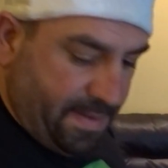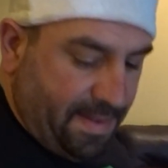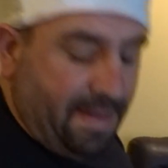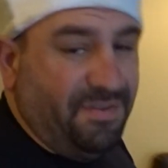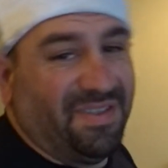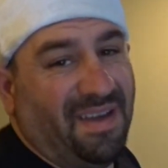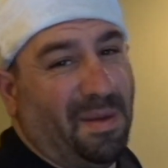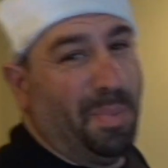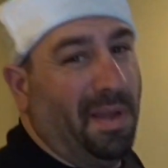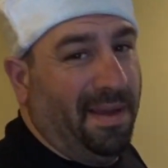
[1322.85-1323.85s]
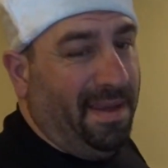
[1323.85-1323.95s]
Now I've just got to plug